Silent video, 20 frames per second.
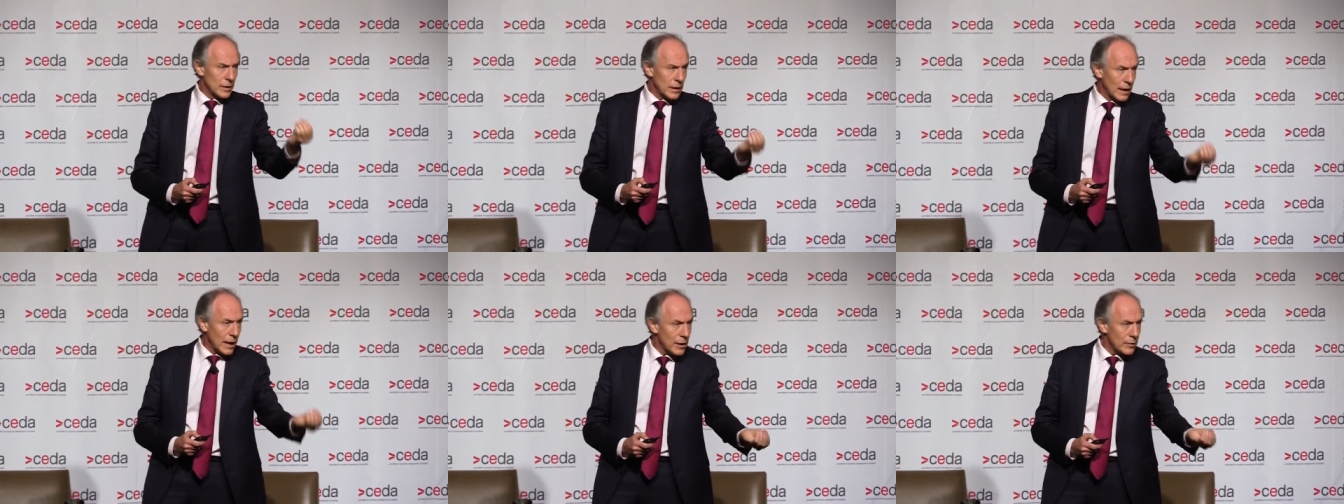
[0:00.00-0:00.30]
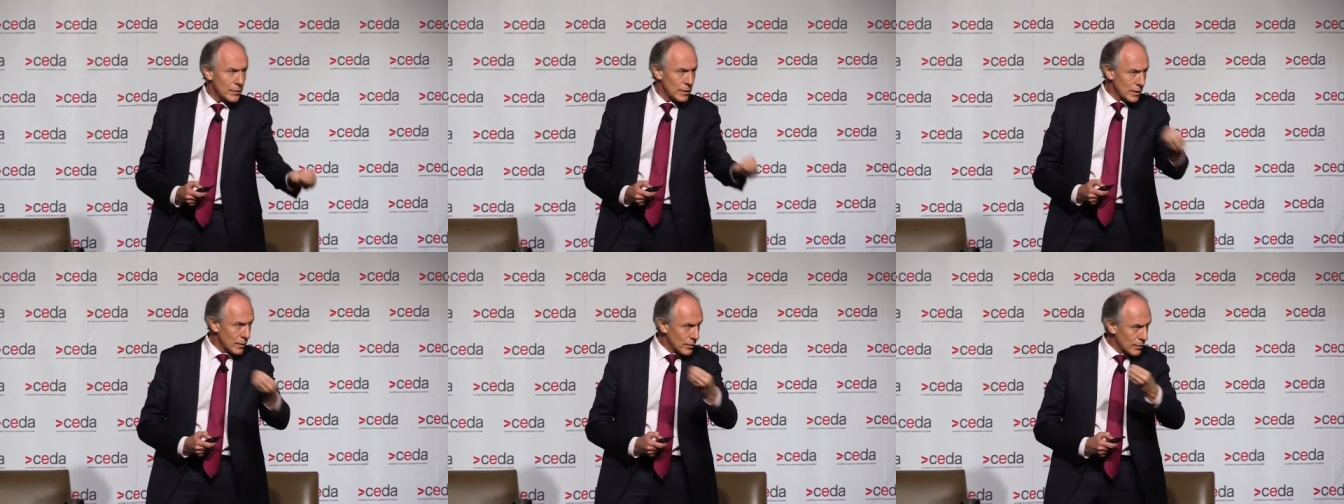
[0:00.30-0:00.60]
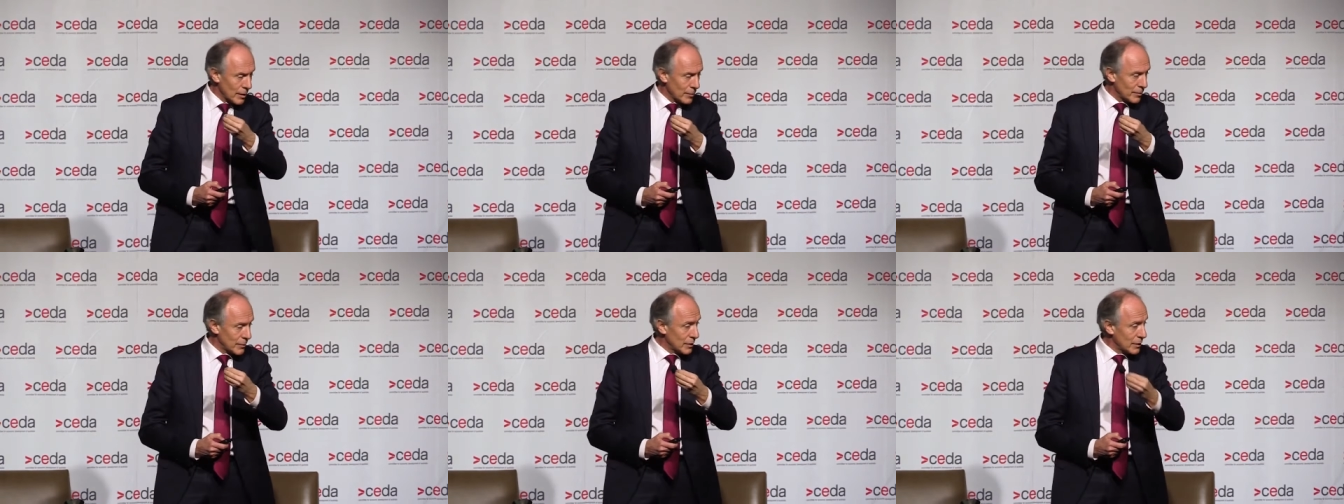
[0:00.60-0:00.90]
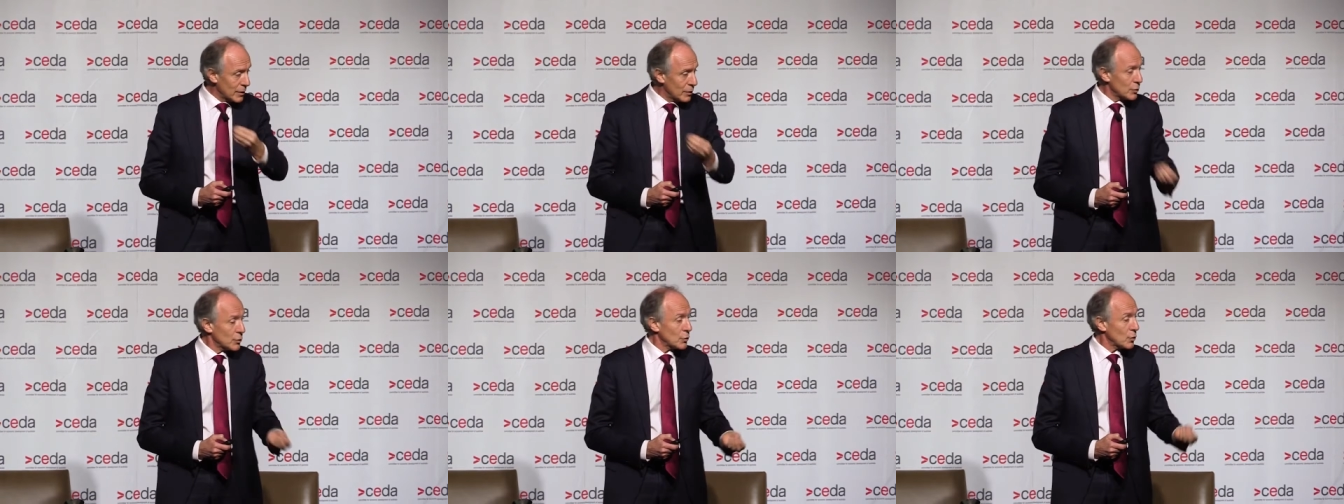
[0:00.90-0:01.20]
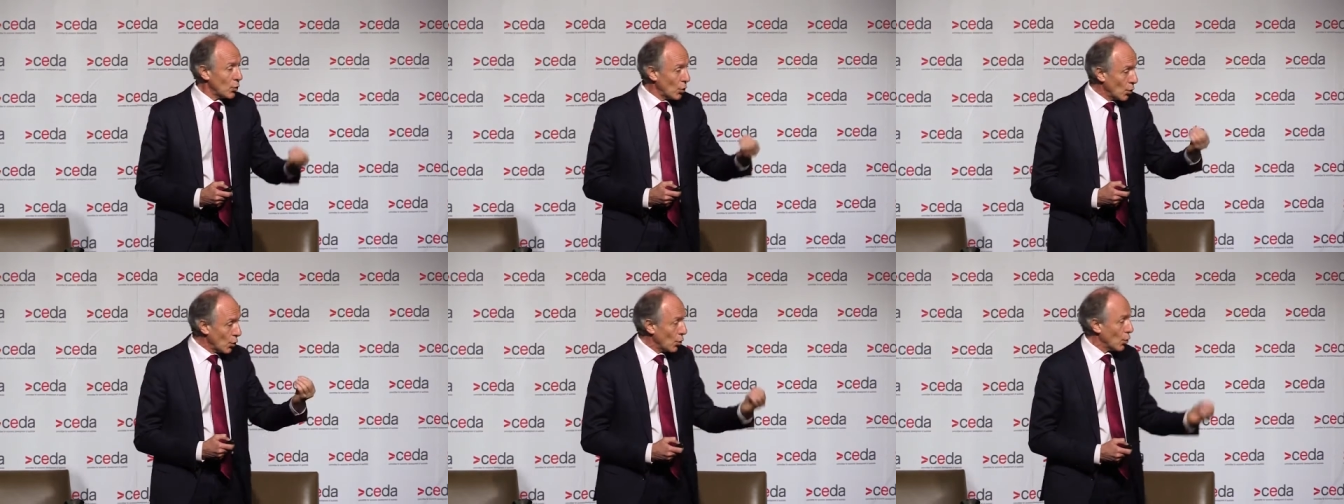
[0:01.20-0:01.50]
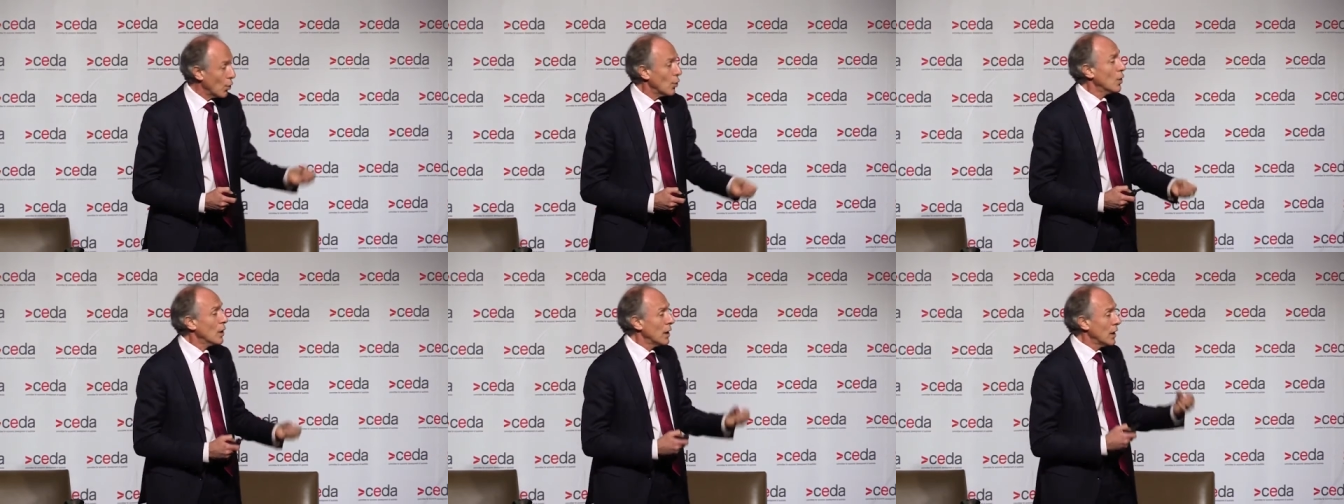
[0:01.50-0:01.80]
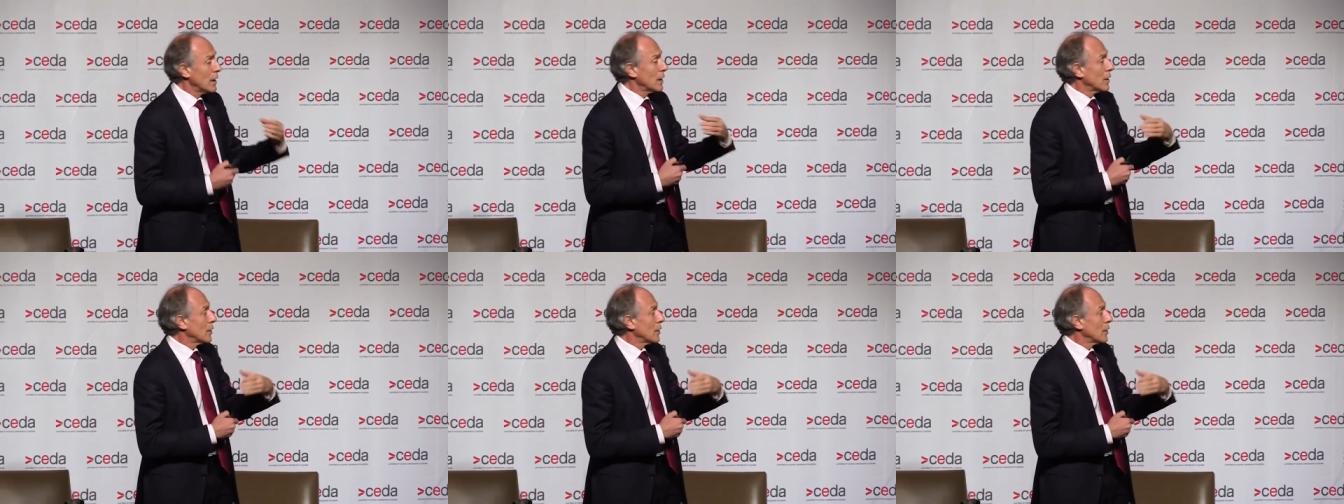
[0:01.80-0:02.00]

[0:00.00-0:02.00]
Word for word: carrying something else, or